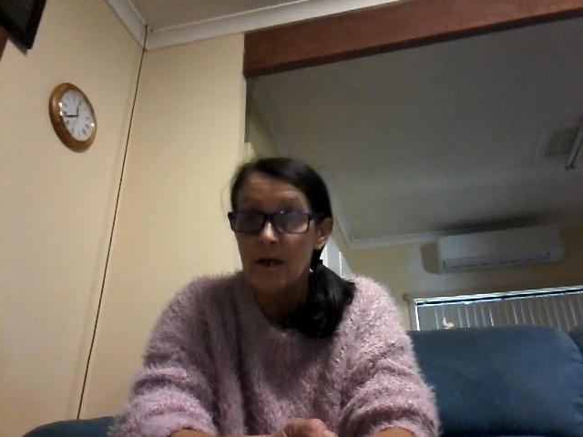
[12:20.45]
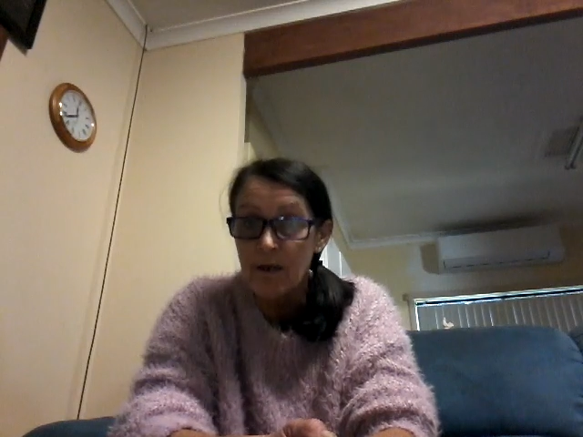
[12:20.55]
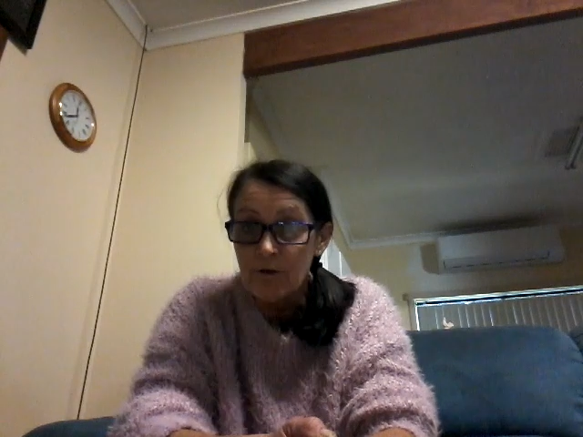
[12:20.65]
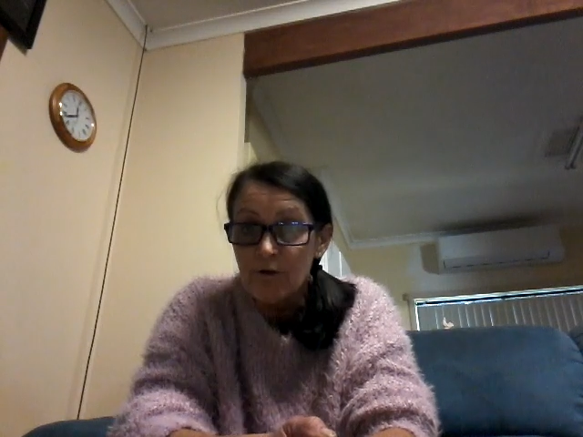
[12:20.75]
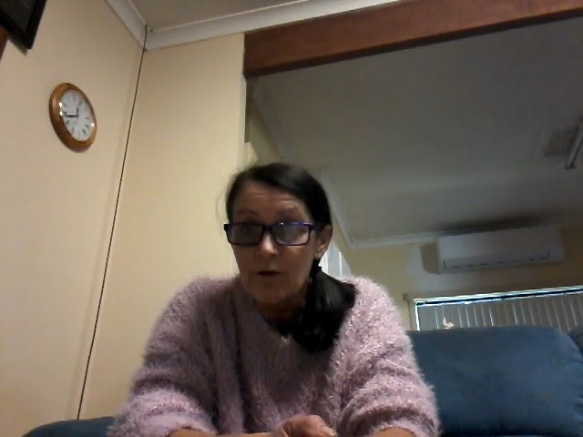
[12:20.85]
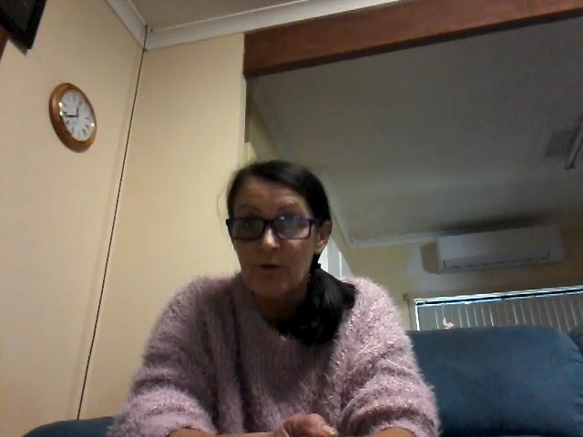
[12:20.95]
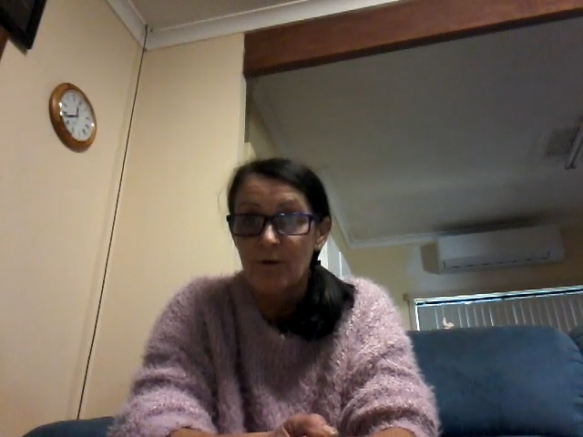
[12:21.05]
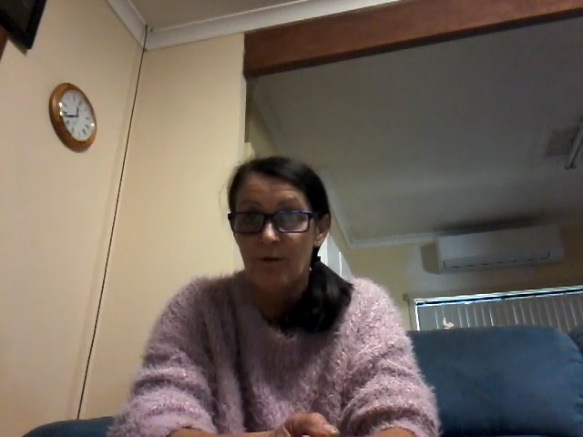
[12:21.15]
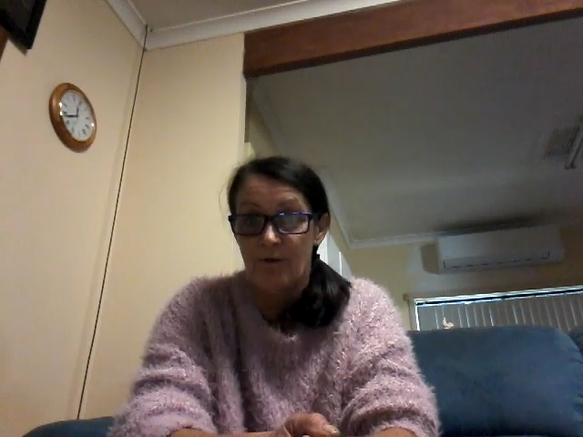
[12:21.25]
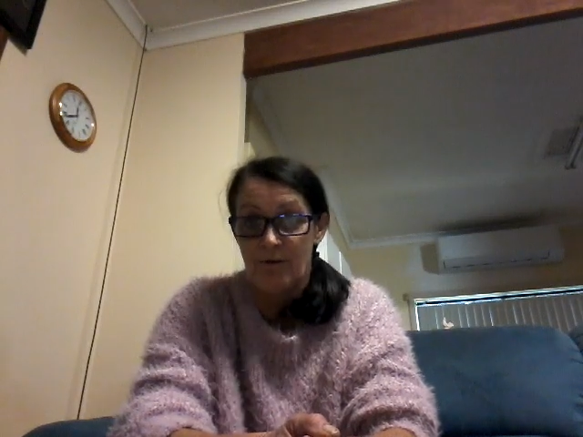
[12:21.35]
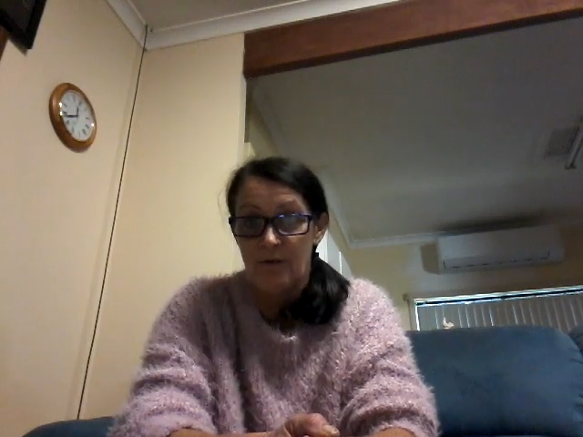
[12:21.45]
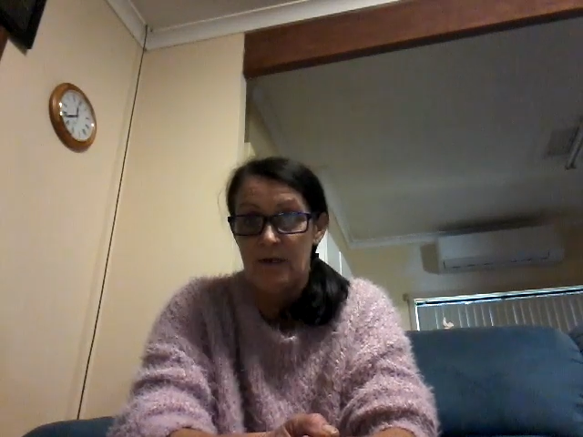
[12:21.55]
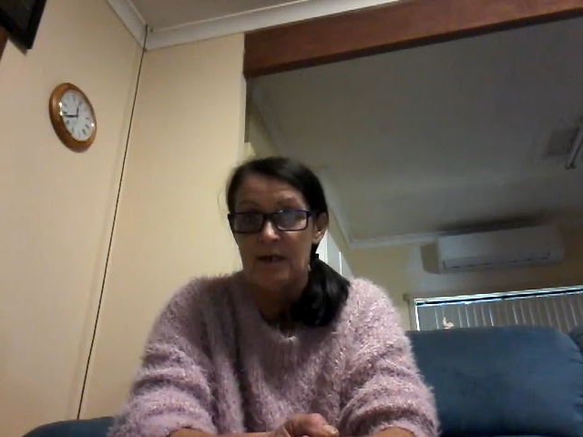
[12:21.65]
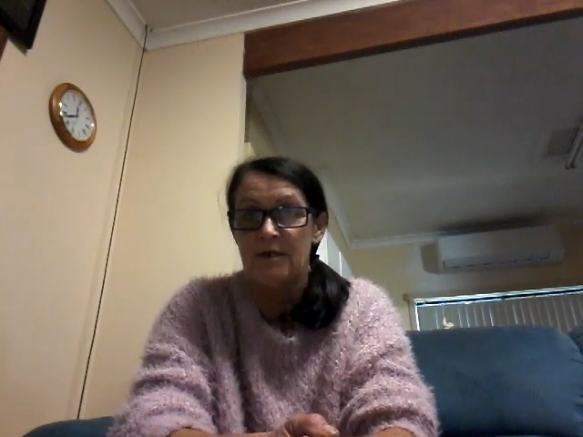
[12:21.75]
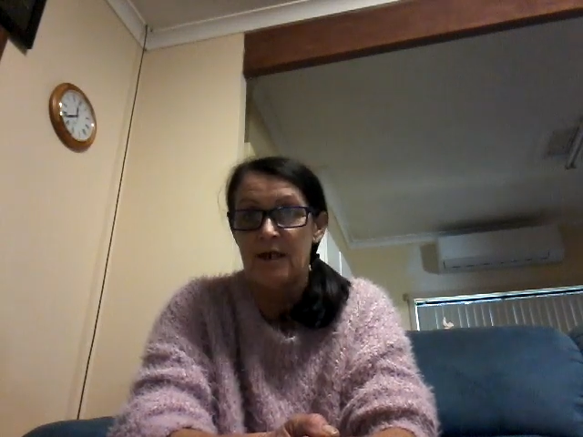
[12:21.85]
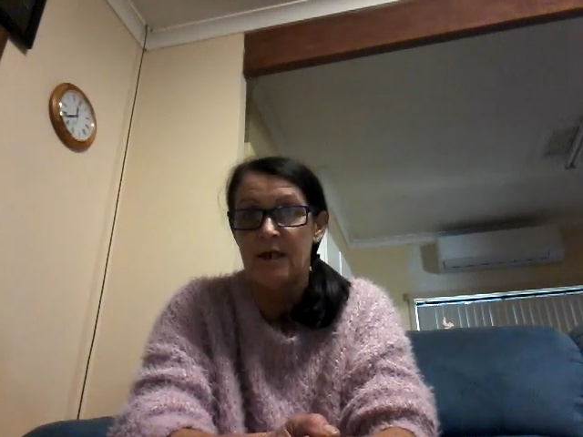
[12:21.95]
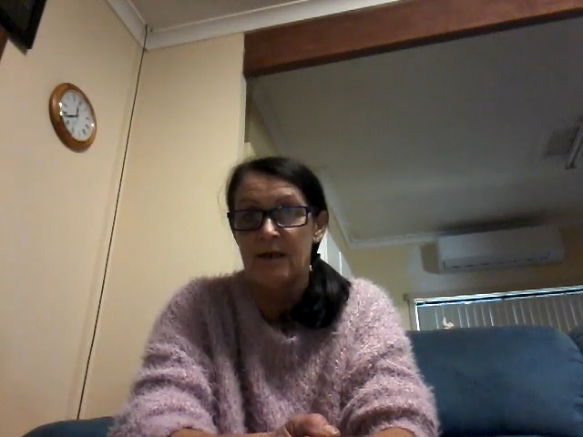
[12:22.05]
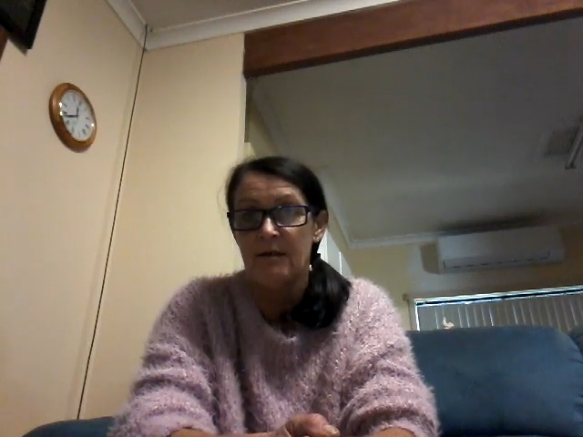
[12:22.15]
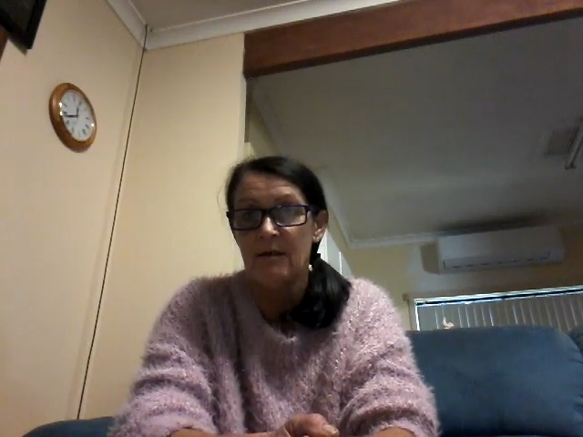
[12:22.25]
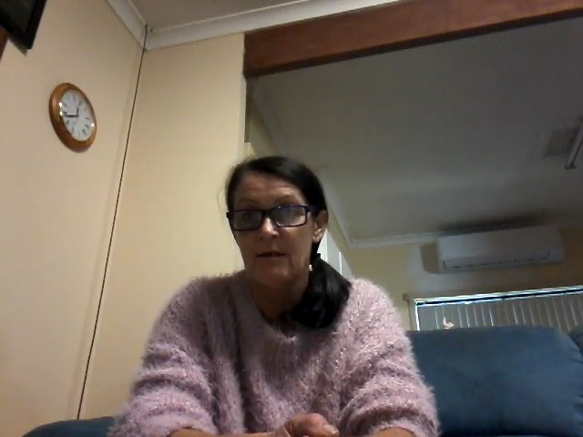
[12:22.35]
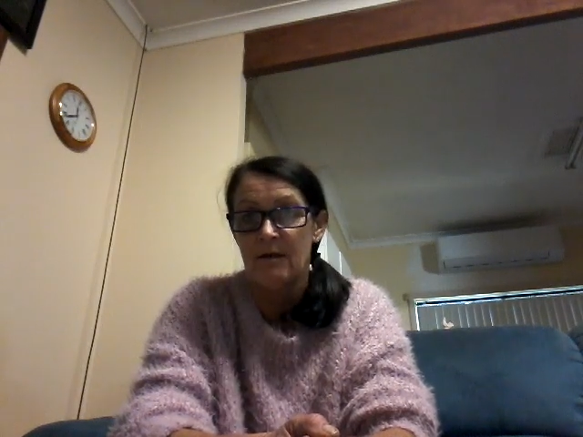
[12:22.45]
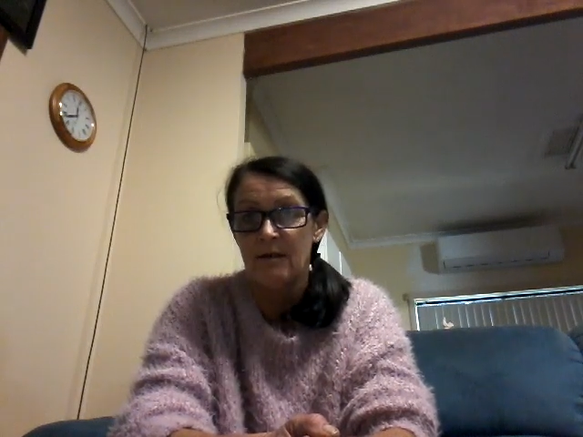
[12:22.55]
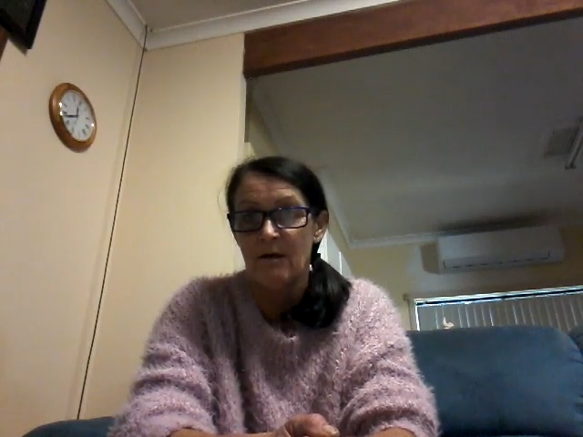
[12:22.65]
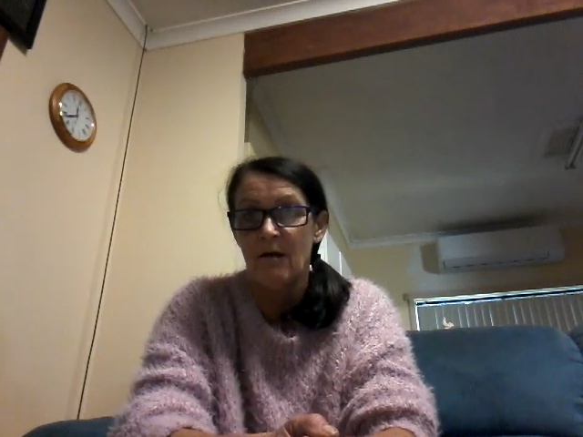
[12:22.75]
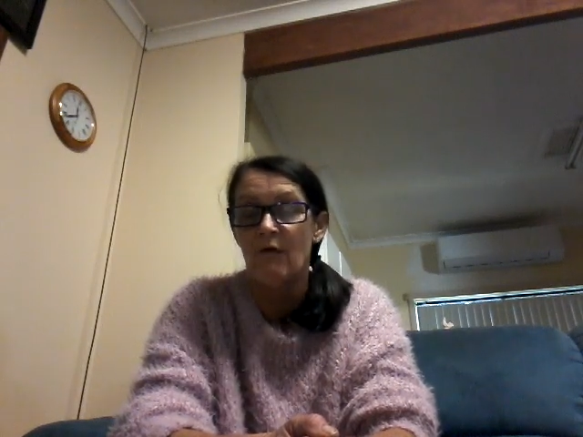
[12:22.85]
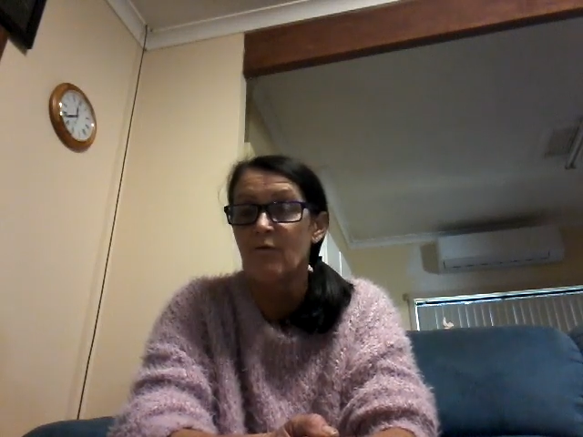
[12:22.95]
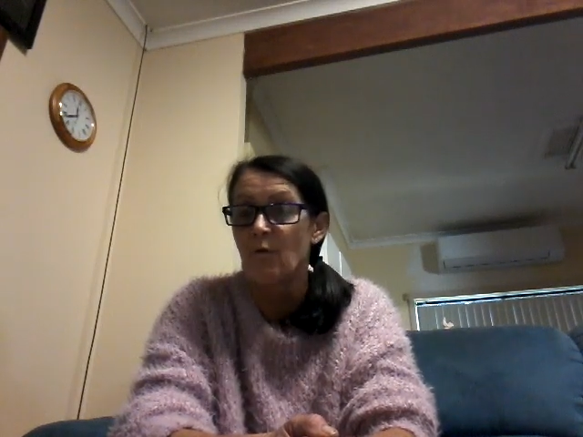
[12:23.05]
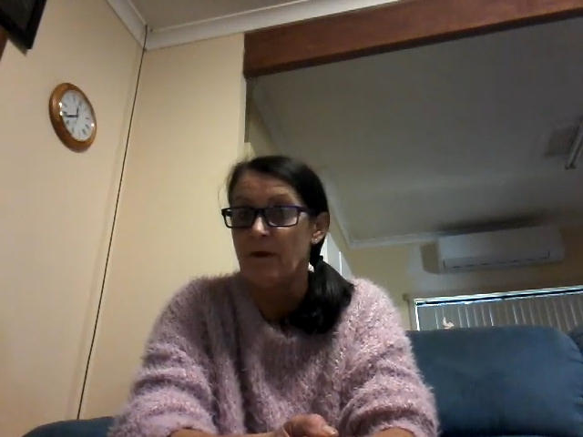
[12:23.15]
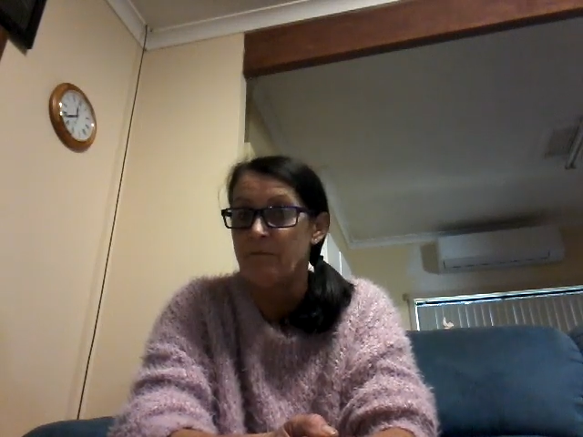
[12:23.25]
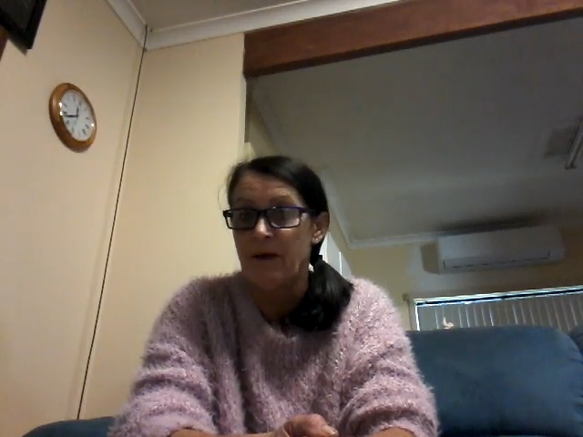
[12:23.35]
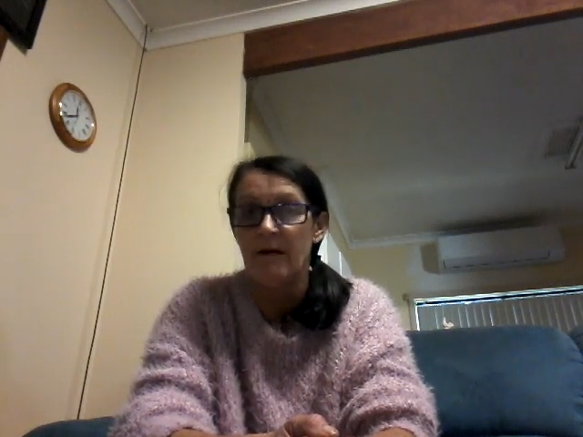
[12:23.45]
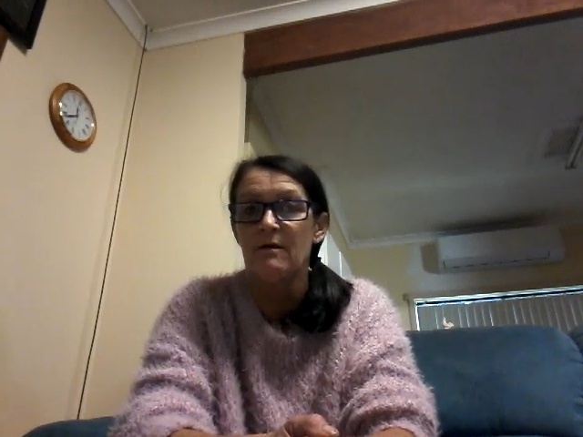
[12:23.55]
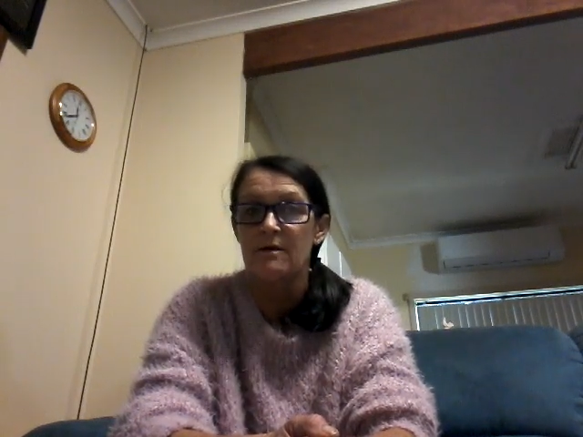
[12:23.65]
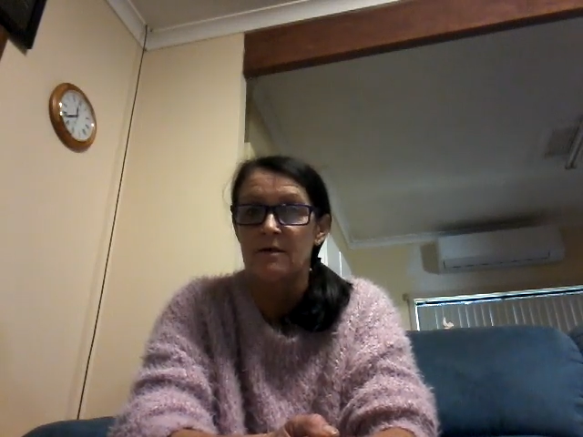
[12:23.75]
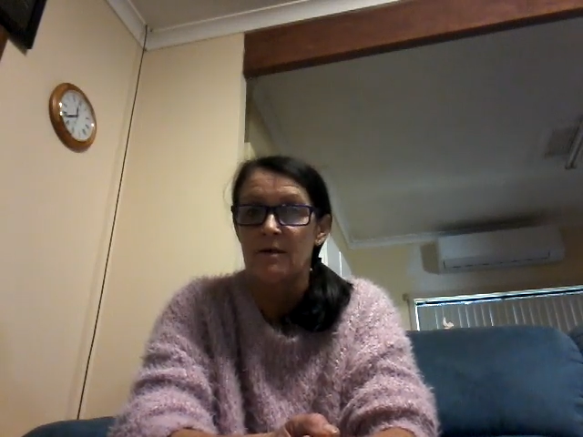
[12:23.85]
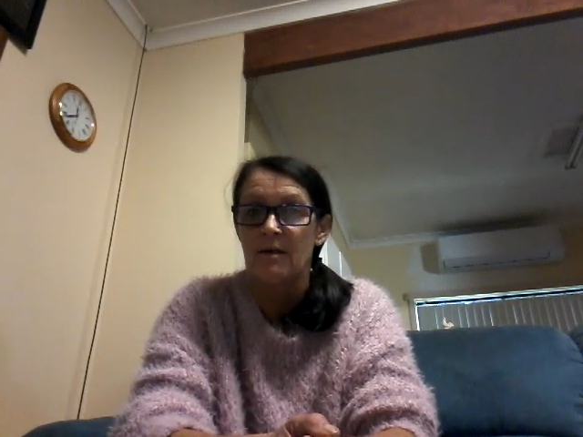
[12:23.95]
into Katanning of the Wheat Belt,